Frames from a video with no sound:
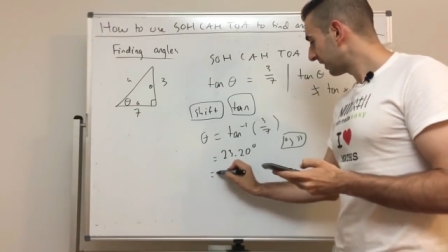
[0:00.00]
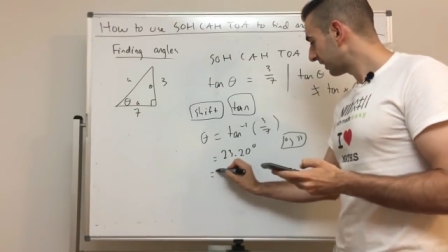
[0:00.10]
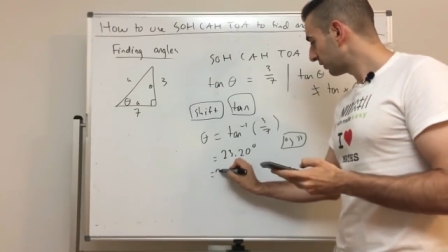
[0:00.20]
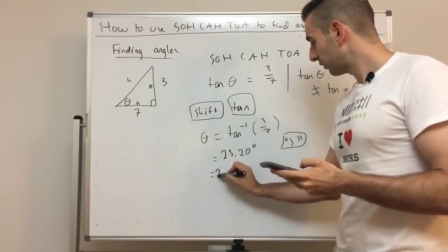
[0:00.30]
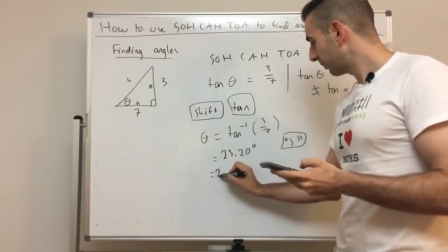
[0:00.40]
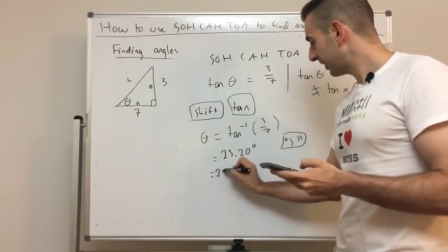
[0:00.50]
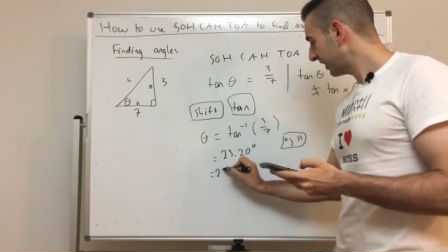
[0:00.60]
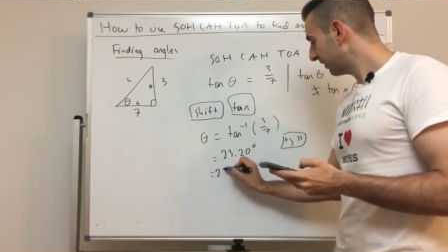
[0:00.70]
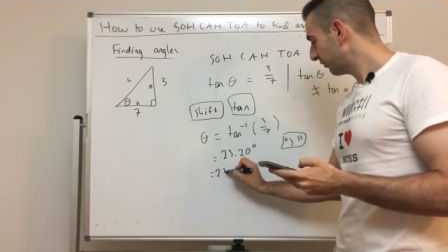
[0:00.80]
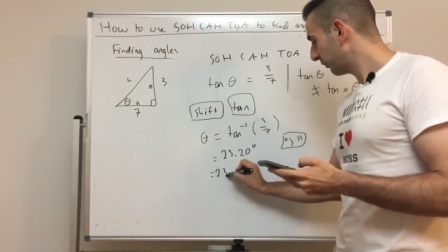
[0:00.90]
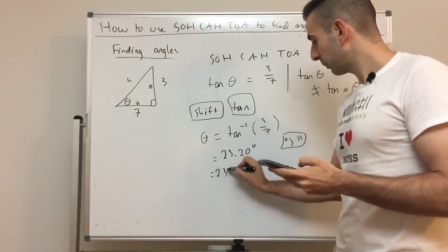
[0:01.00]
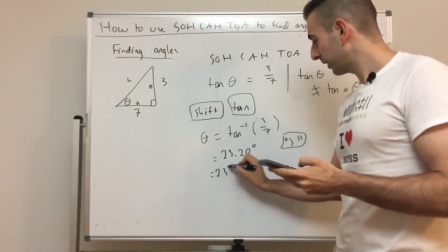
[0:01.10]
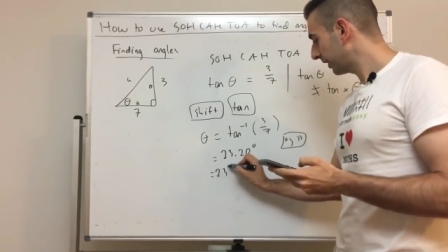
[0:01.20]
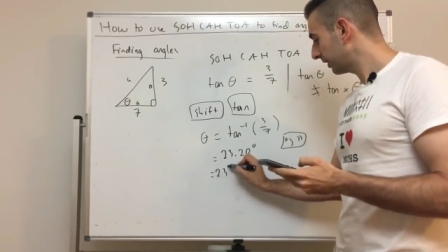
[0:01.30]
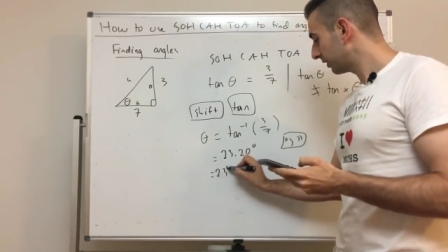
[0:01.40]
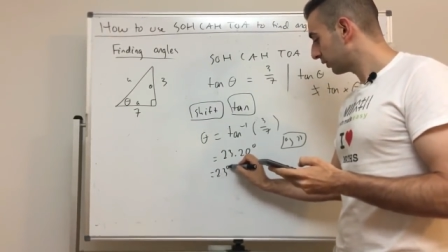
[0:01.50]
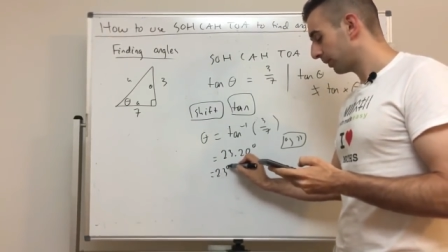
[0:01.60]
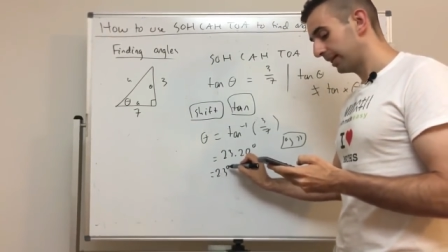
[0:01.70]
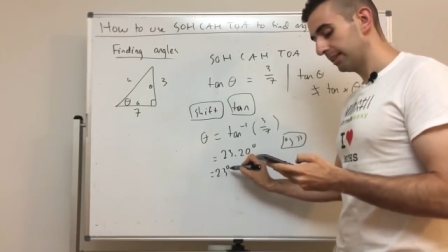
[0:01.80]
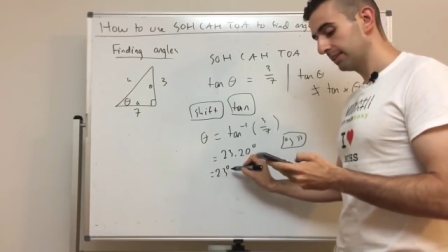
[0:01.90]
I get 23
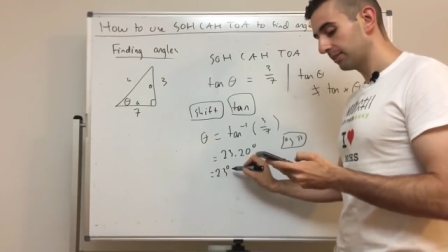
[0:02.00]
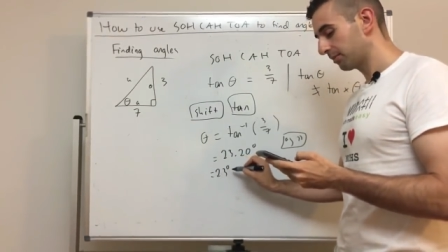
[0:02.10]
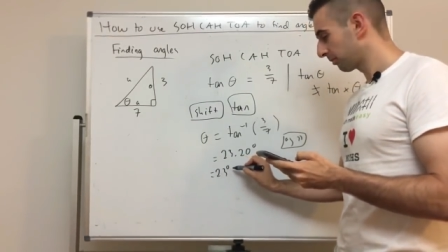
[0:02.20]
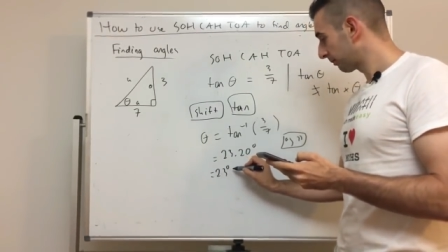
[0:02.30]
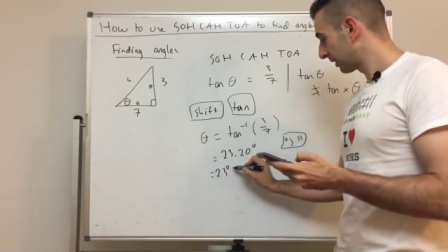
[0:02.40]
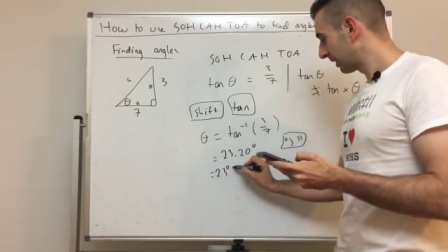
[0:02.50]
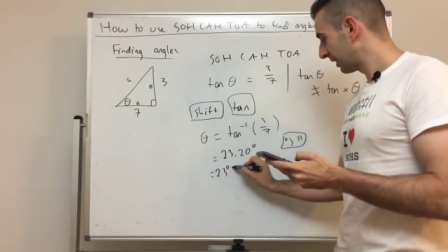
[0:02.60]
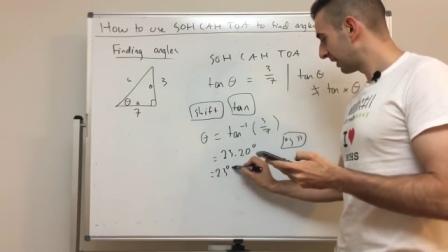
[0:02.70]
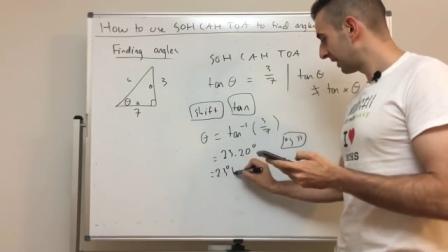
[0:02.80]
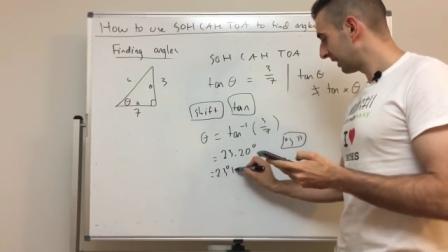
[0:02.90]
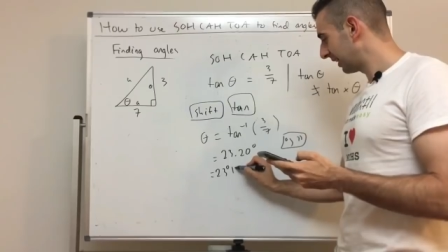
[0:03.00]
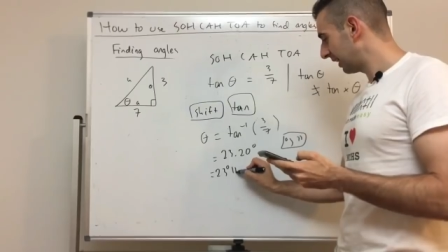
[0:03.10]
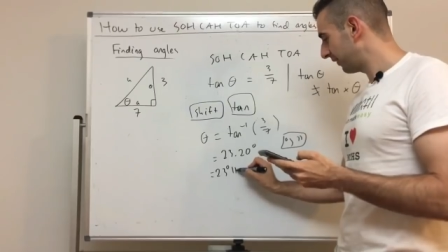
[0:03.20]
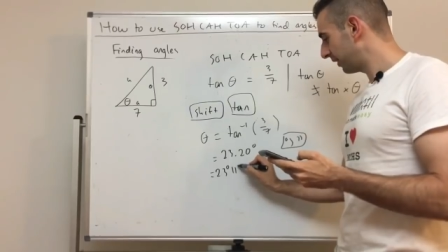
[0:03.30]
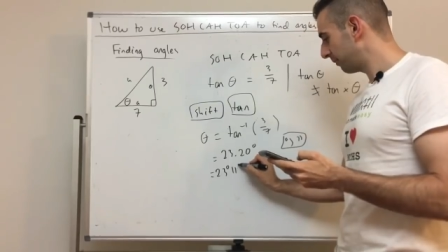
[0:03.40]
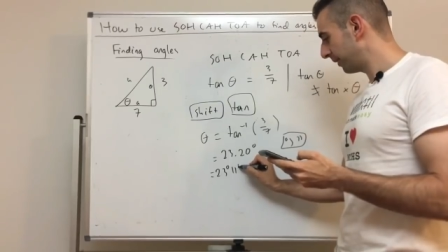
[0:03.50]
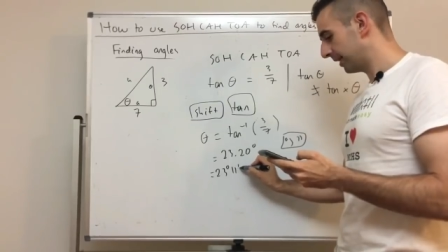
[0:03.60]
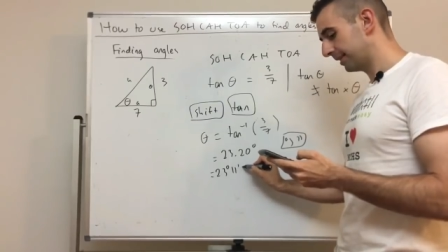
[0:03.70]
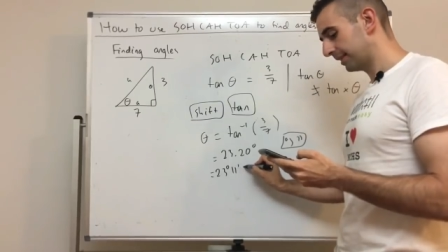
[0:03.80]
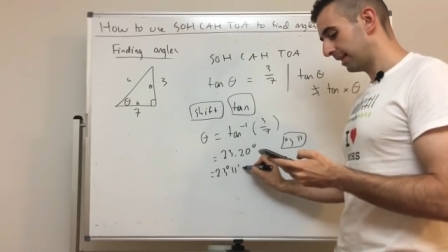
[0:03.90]
degrees, 11
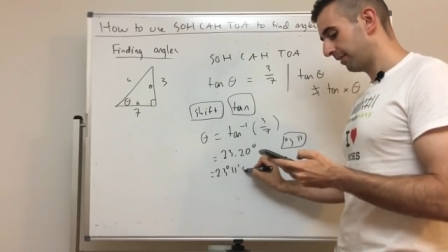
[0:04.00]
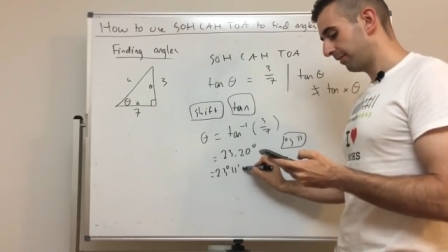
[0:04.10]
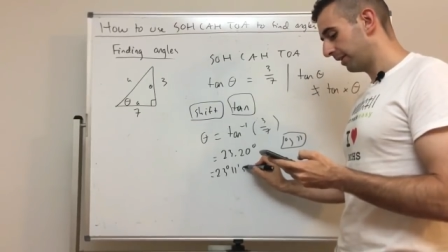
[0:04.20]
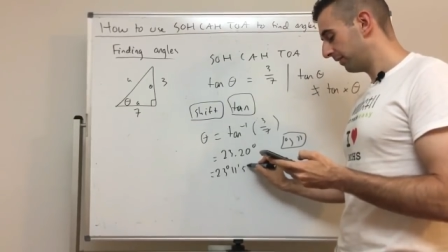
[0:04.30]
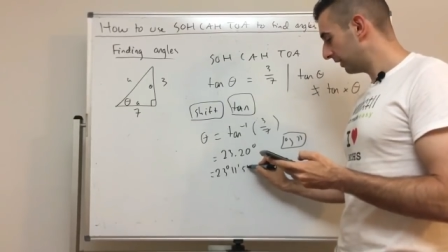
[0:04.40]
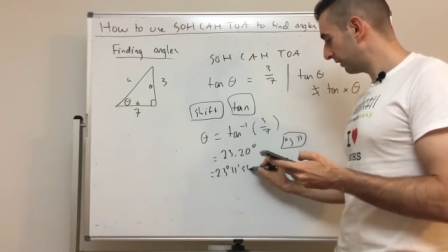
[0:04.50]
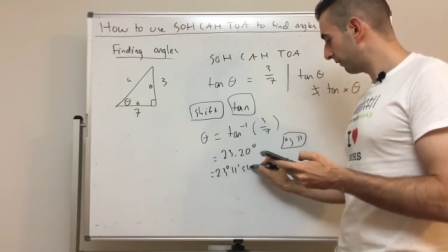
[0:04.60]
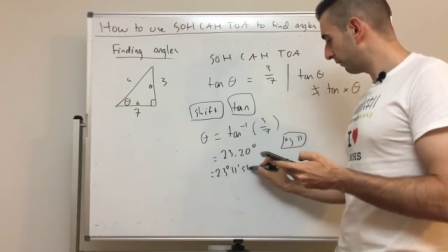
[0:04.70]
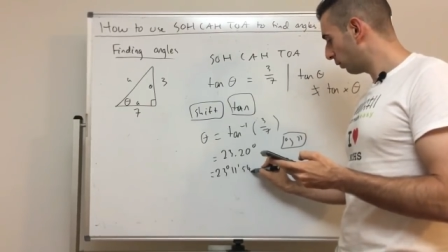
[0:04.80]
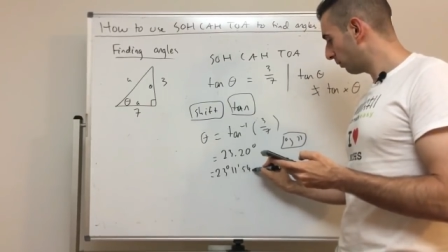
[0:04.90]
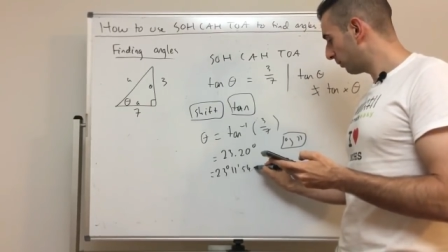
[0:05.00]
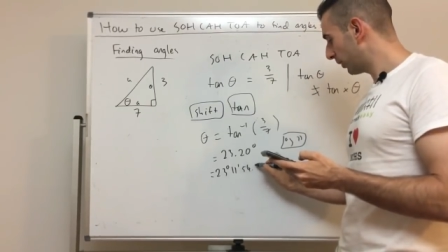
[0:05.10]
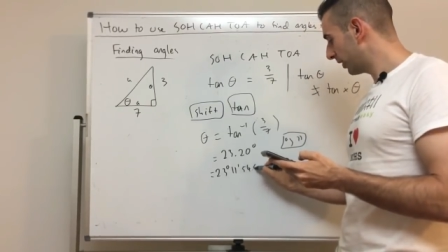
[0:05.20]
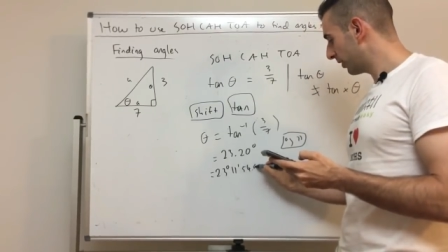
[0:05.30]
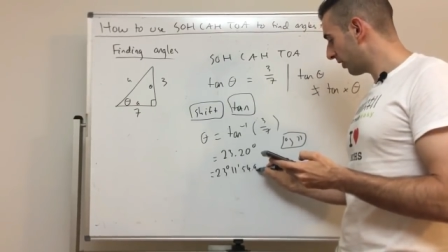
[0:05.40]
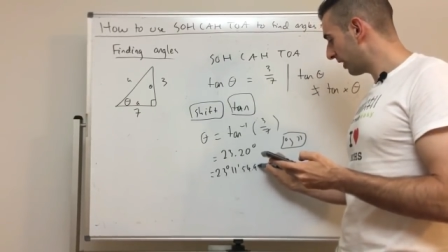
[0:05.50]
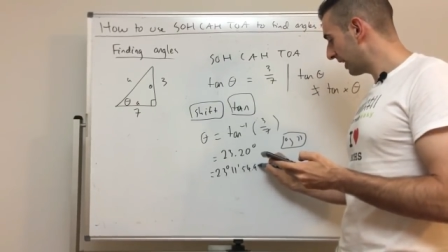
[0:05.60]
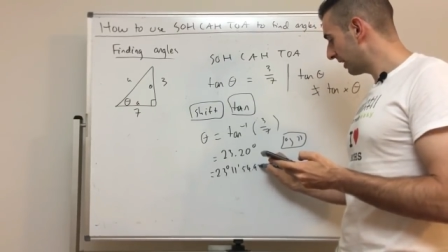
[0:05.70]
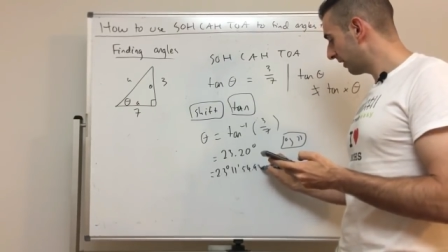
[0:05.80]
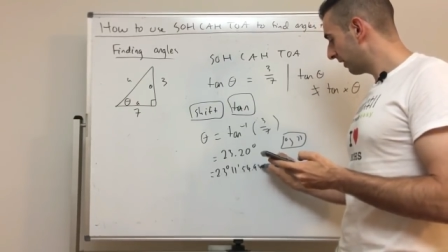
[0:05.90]
minutes, and
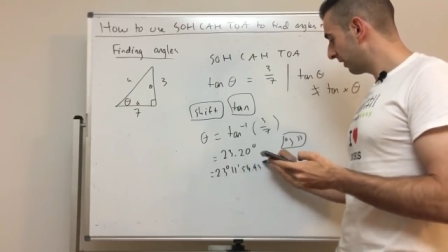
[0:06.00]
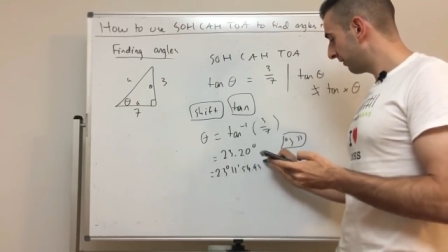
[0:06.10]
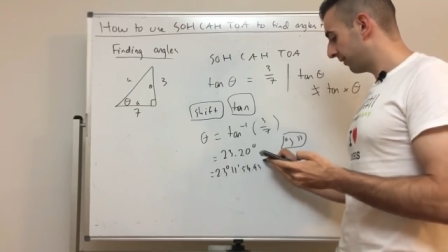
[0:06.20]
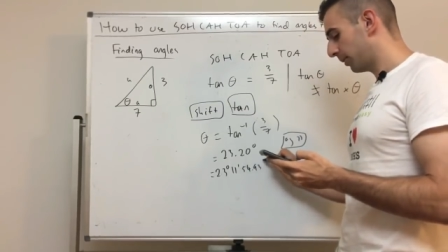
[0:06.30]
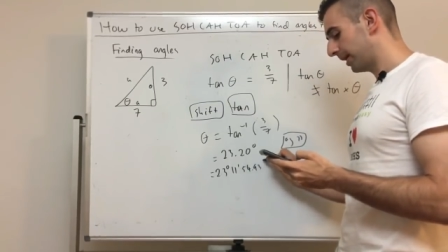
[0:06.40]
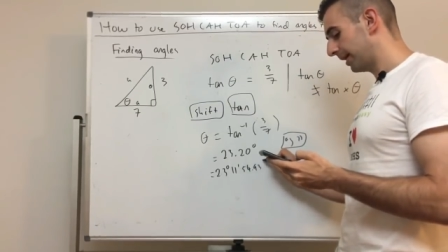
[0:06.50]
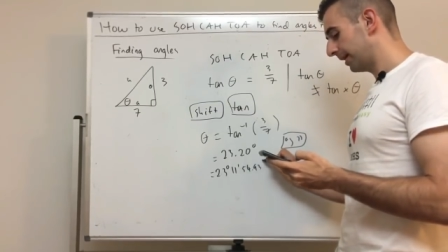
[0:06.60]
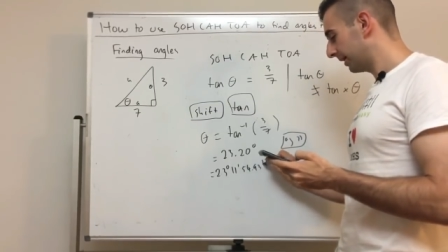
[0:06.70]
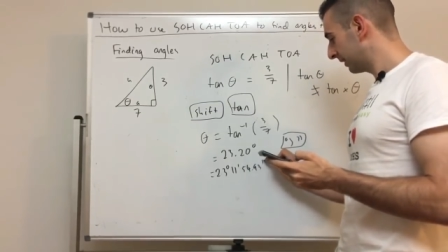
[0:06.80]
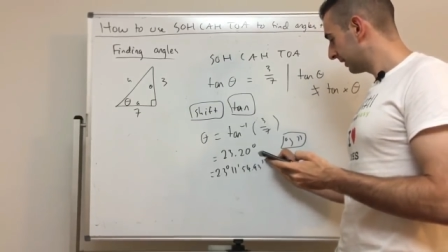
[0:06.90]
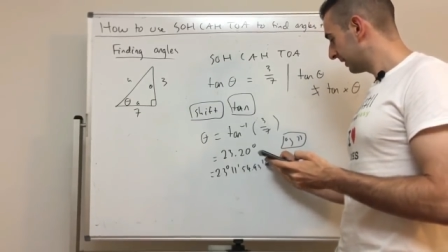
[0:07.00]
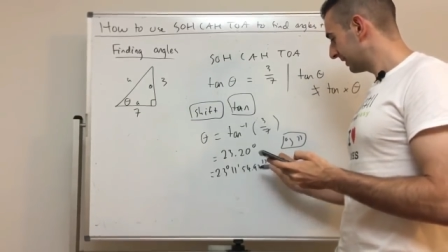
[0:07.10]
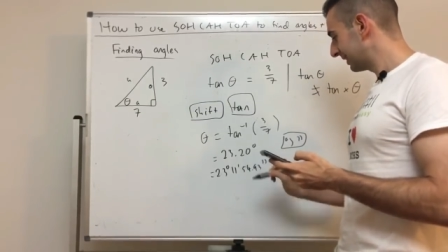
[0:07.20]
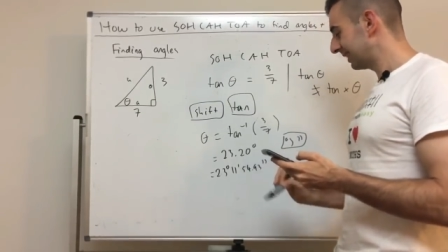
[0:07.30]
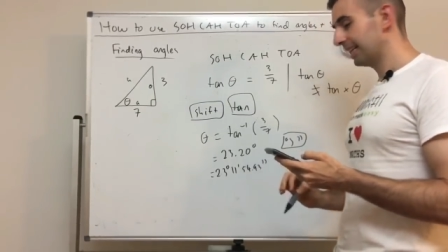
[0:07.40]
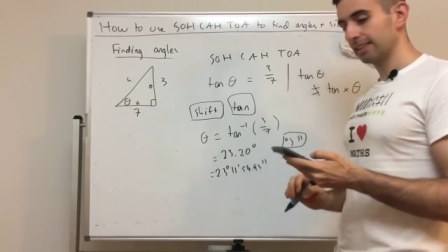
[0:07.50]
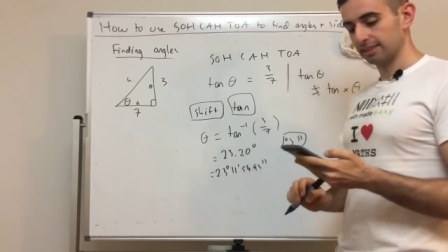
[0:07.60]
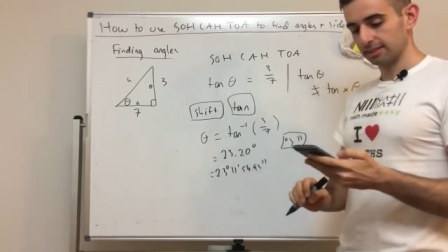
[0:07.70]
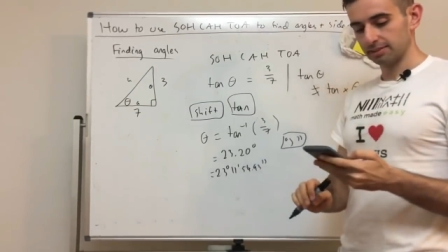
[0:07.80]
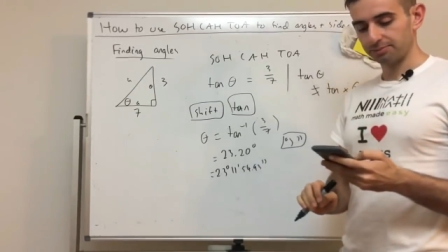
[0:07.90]
54.93 seconds.